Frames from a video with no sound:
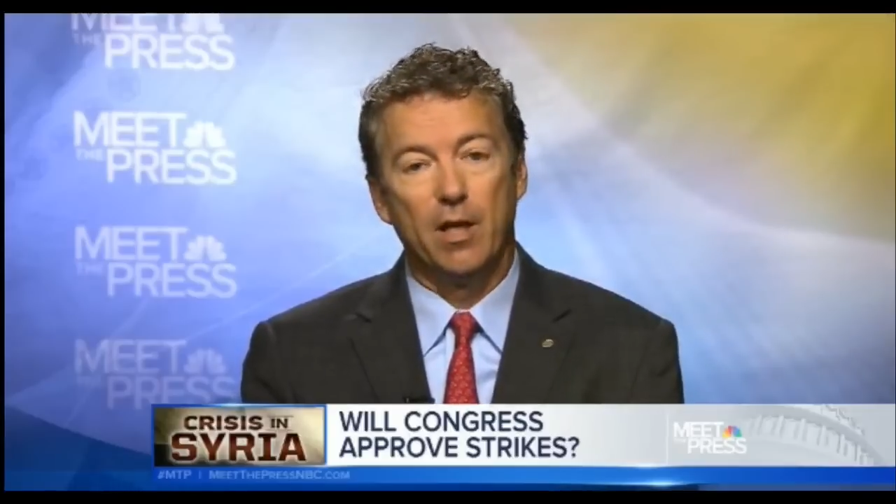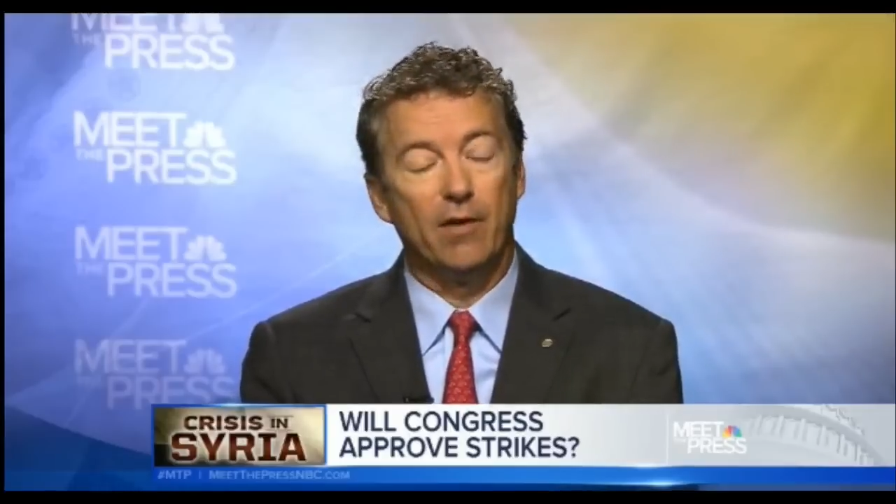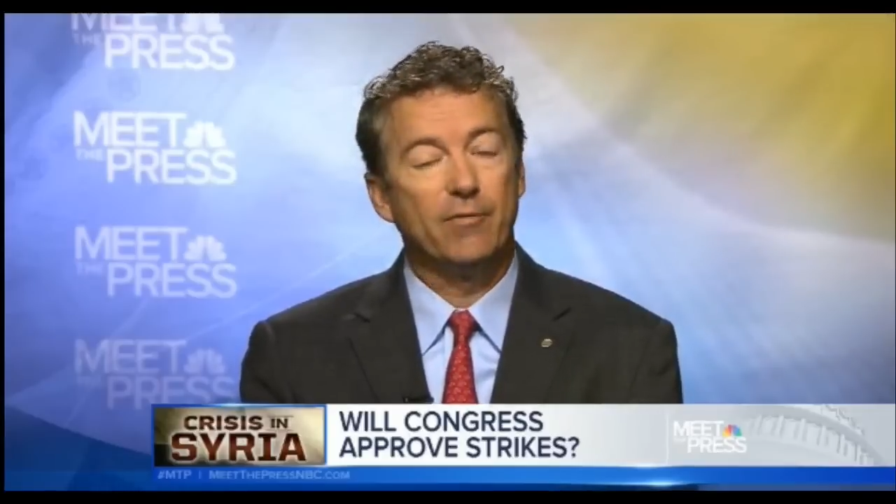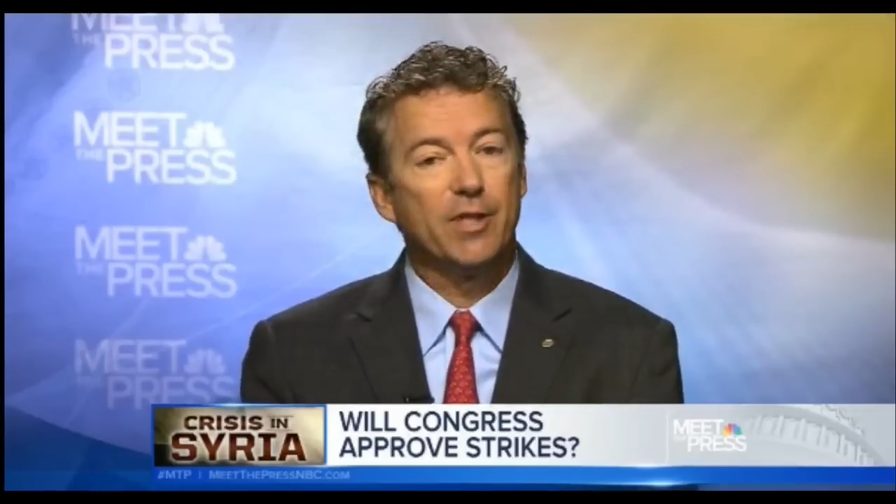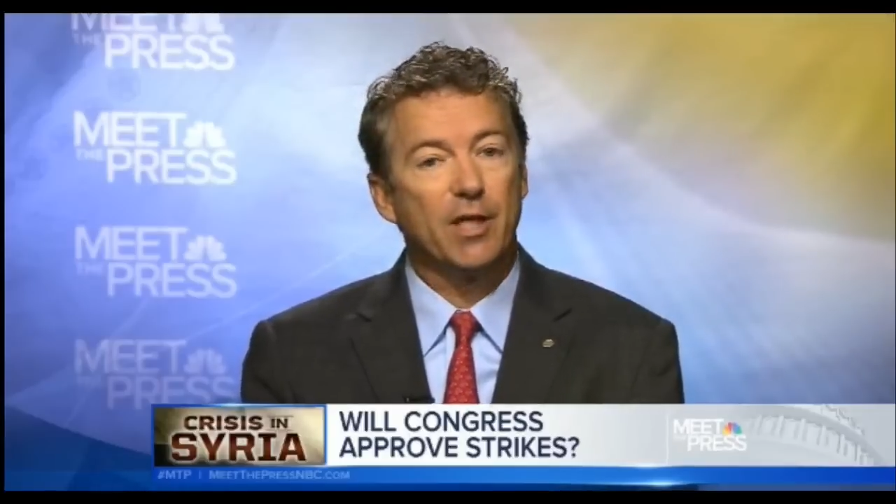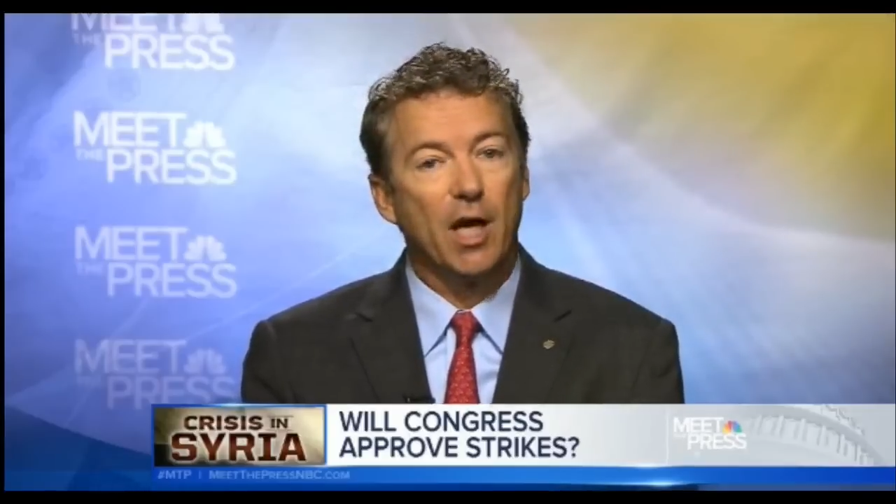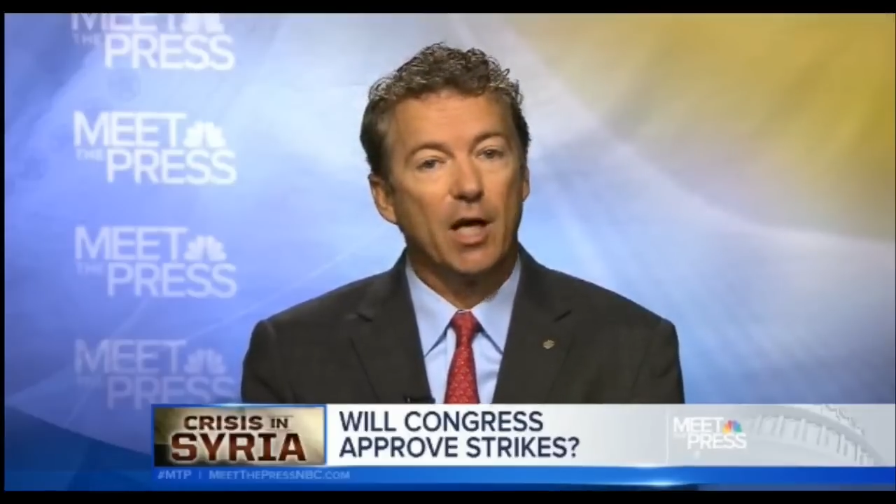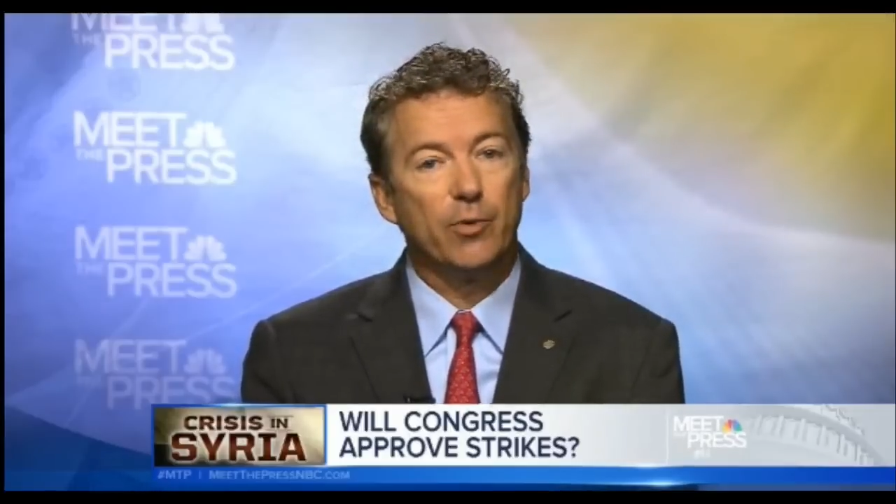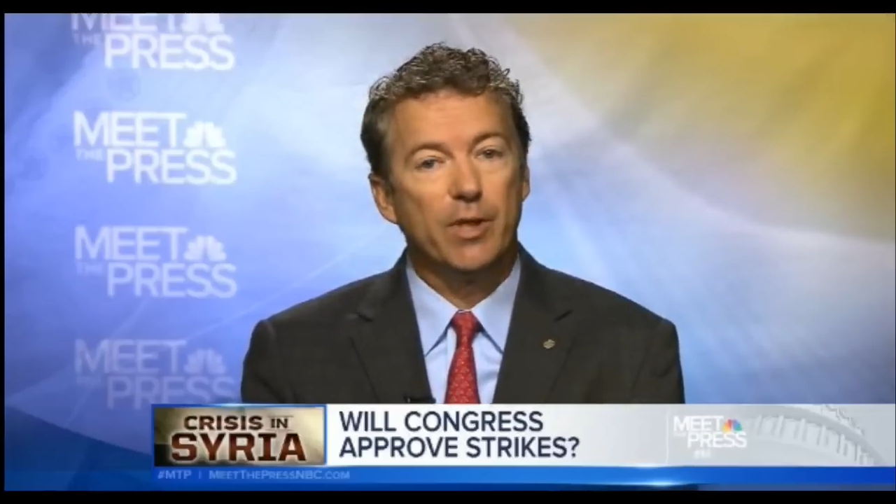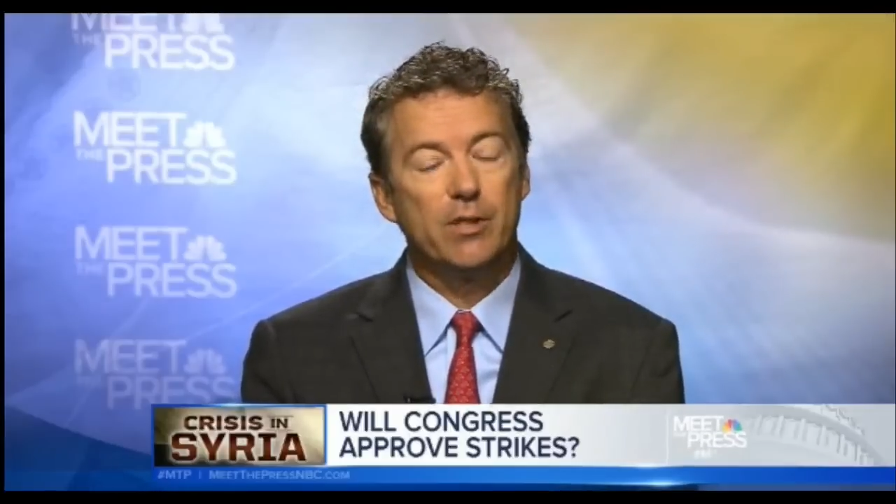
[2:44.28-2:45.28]
Everything I
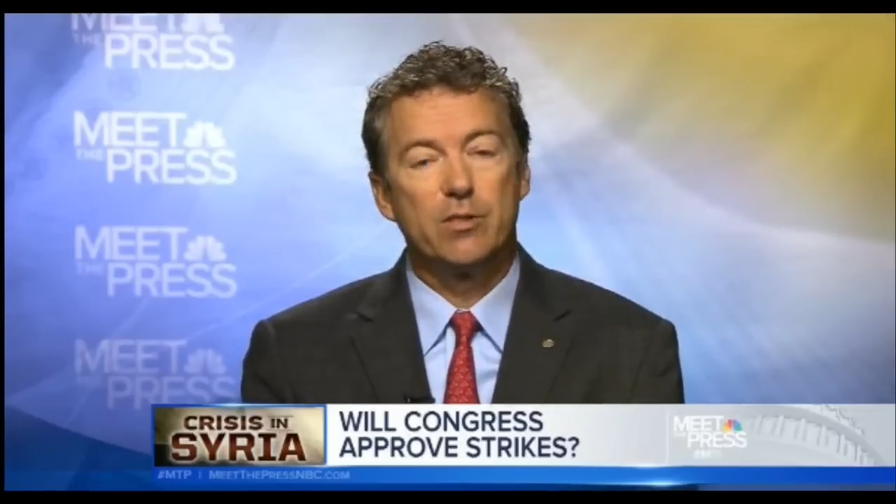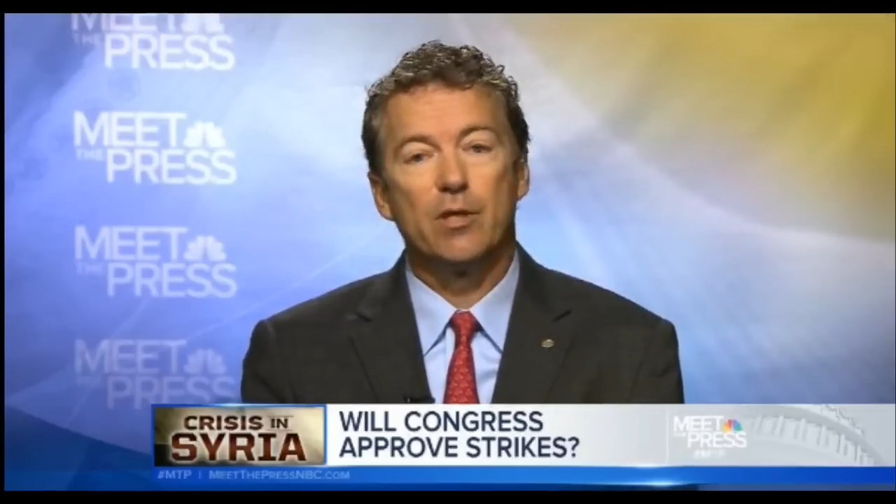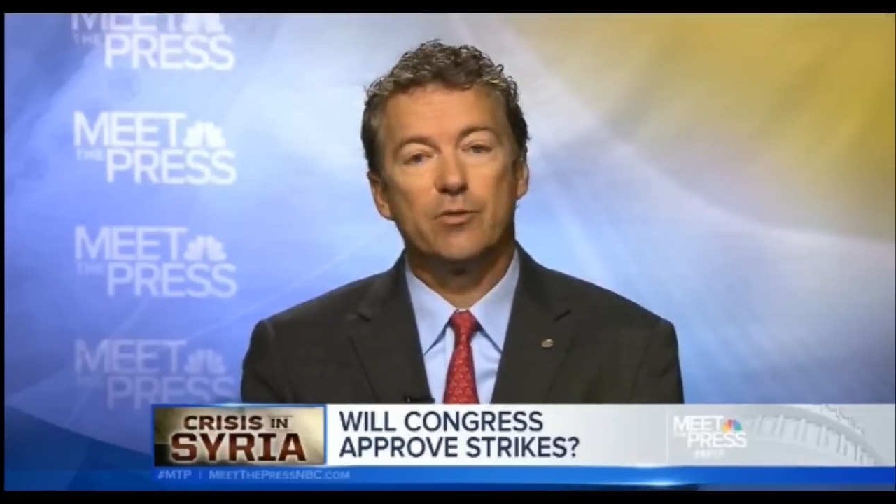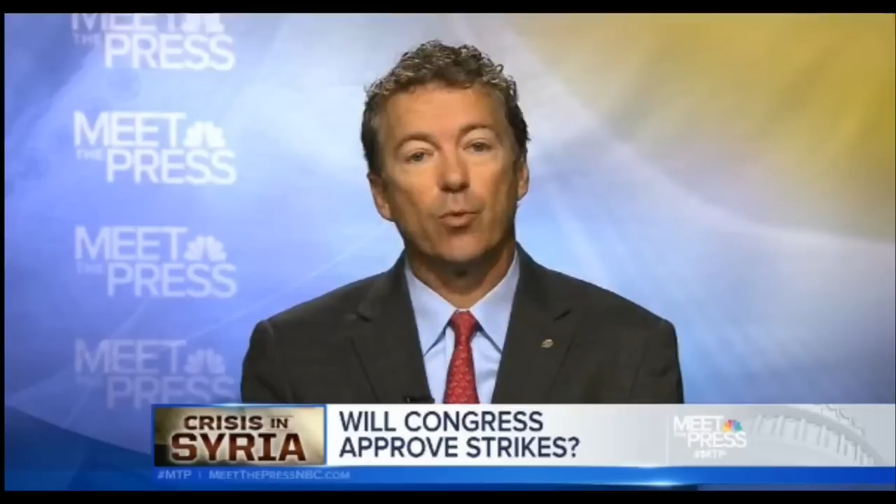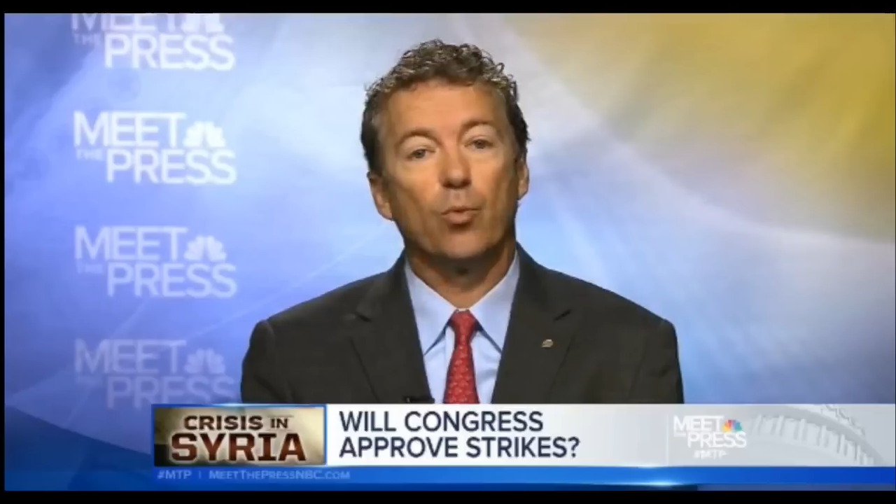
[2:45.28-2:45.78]
read says that